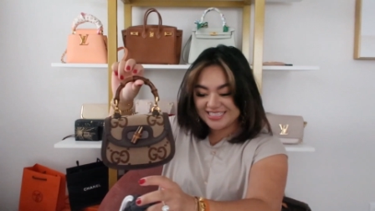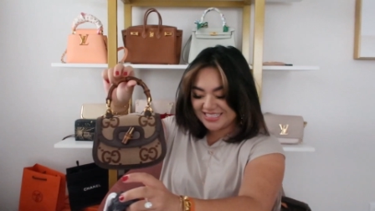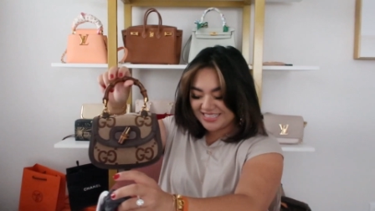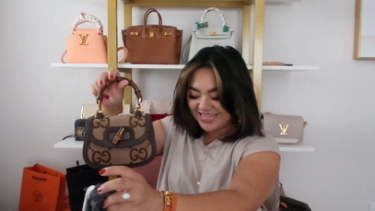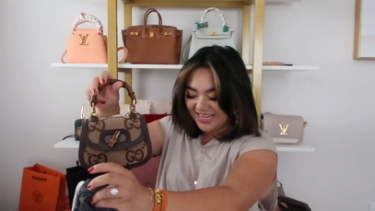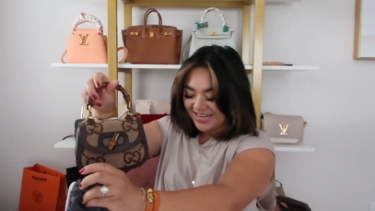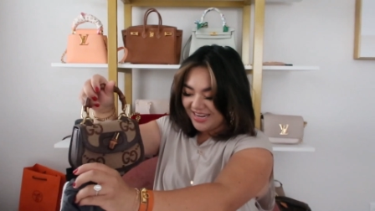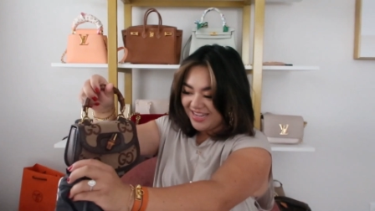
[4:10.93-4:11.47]

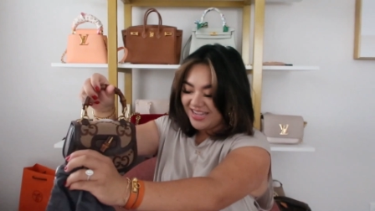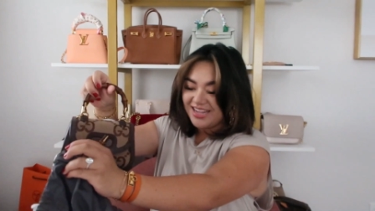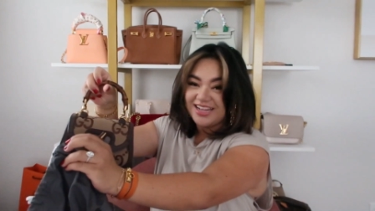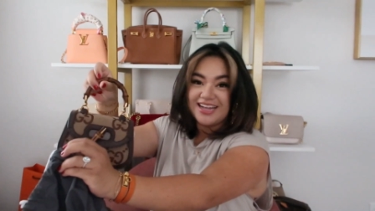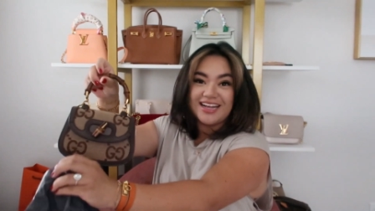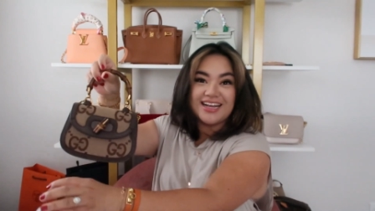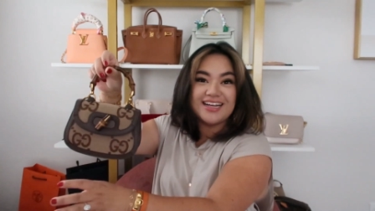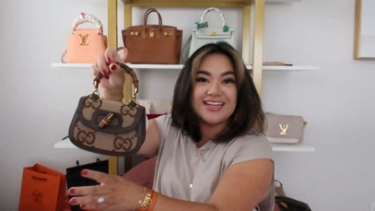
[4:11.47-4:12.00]

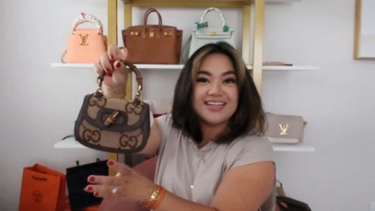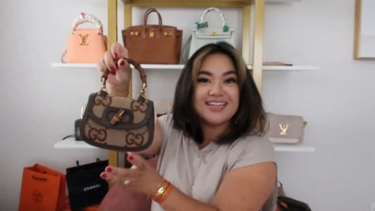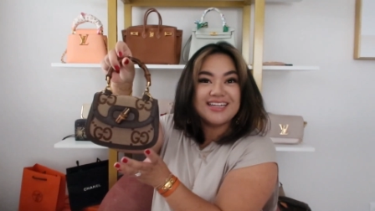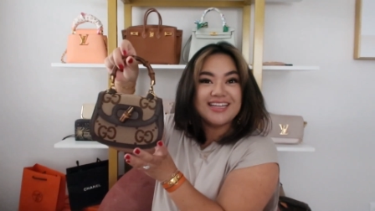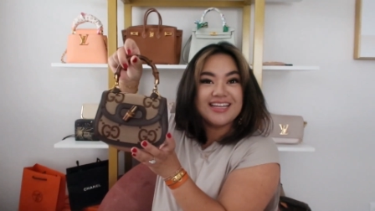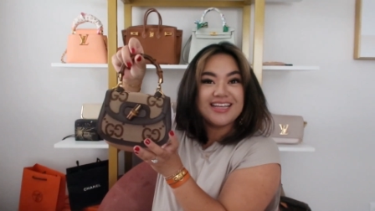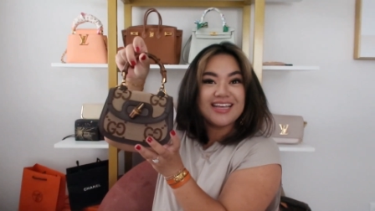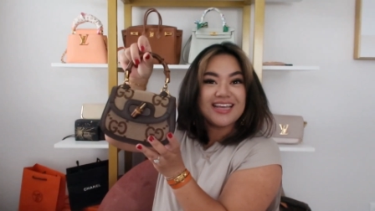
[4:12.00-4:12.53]
Ta-da!
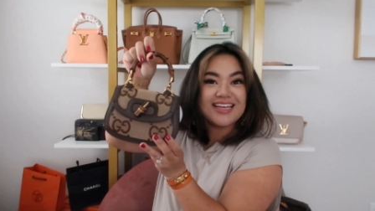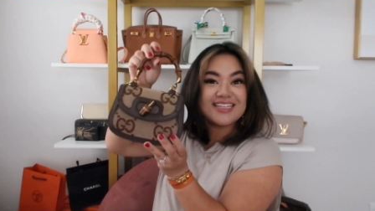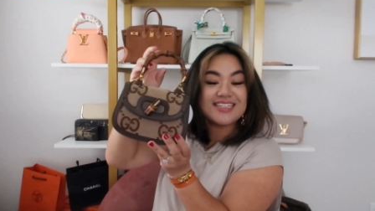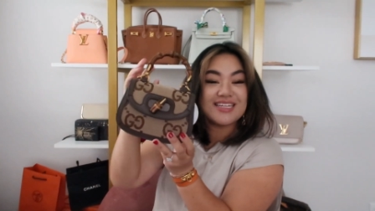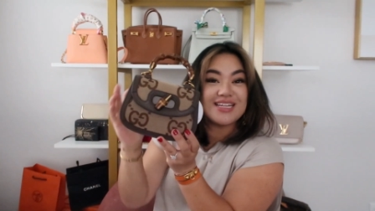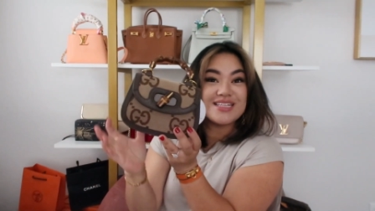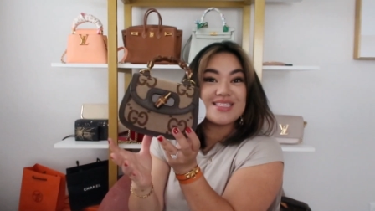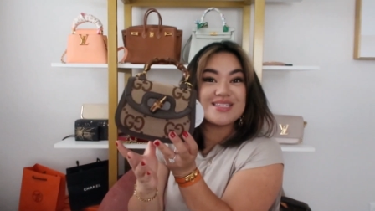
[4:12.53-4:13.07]
Isn't
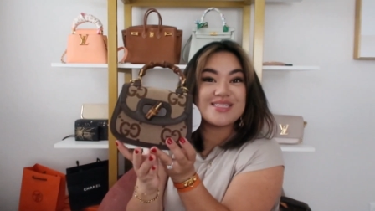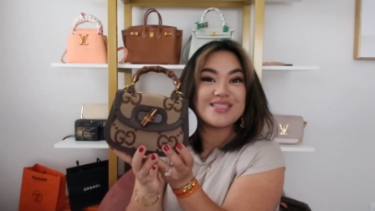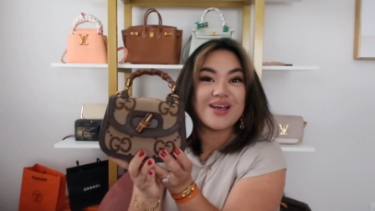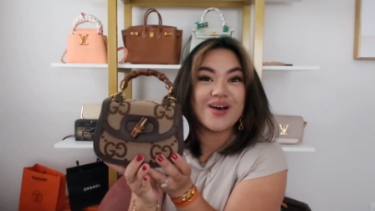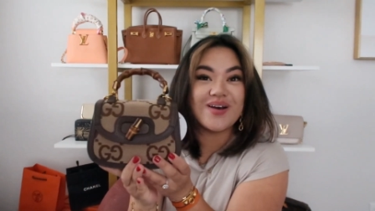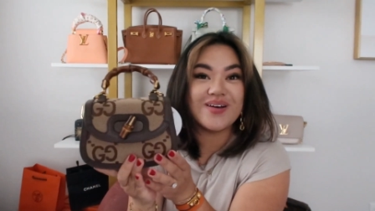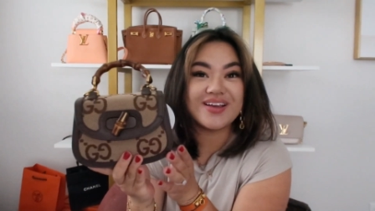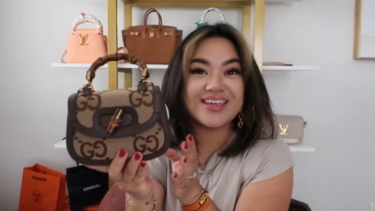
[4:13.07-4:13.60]
it
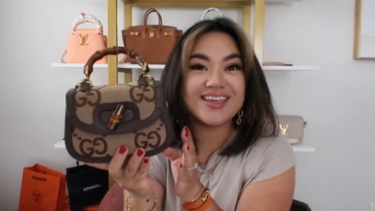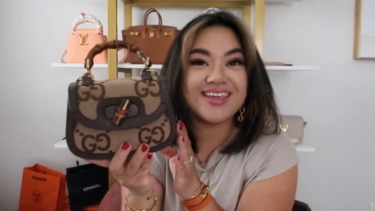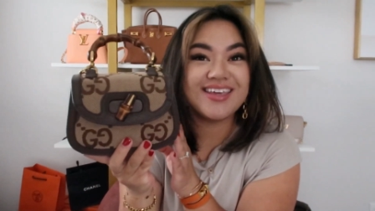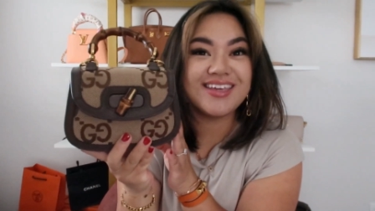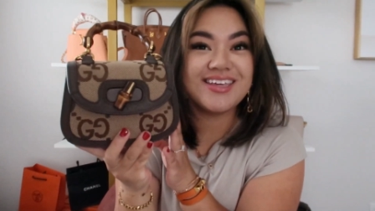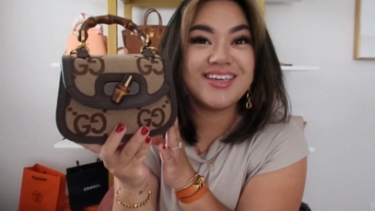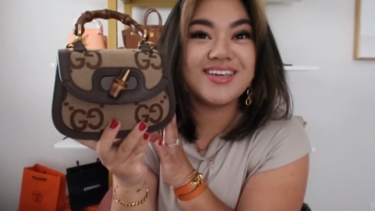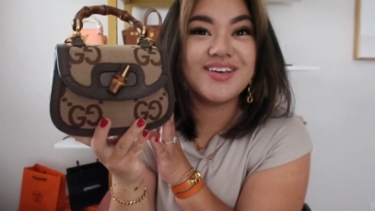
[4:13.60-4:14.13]
so
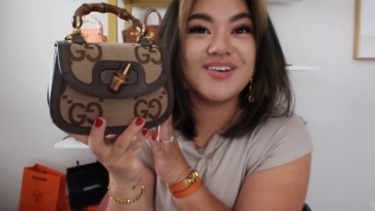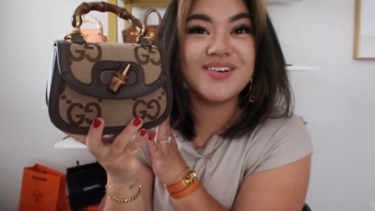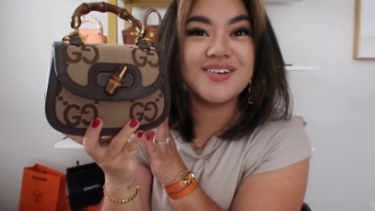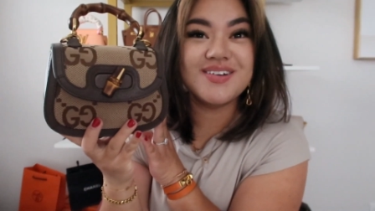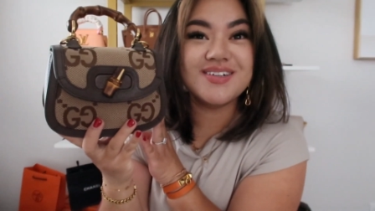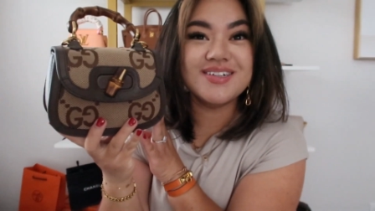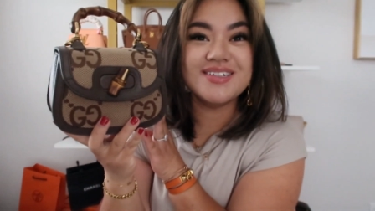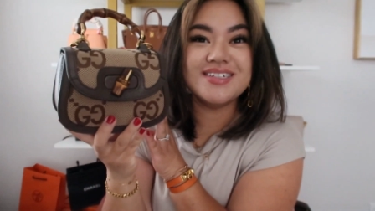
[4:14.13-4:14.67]

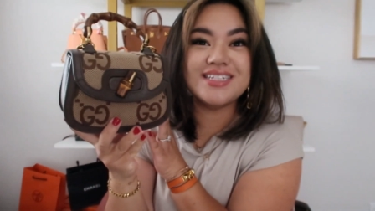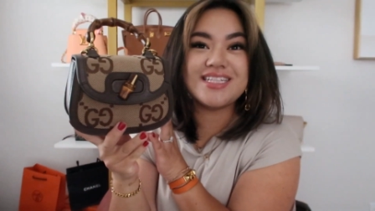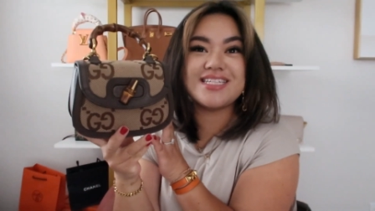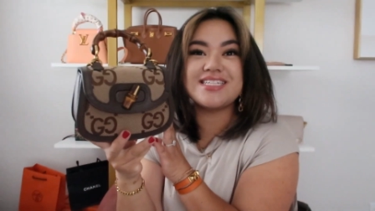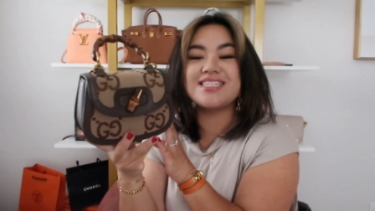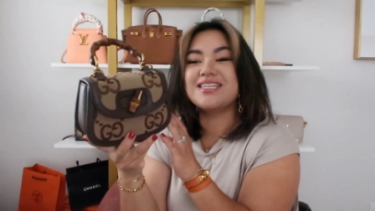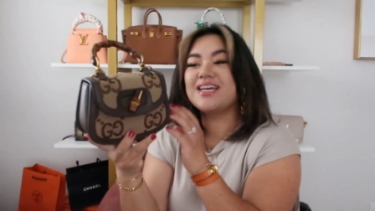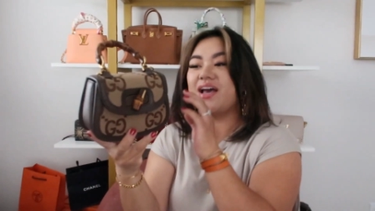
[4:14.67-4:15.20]

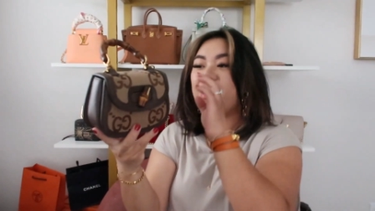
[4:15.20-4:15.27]
cute?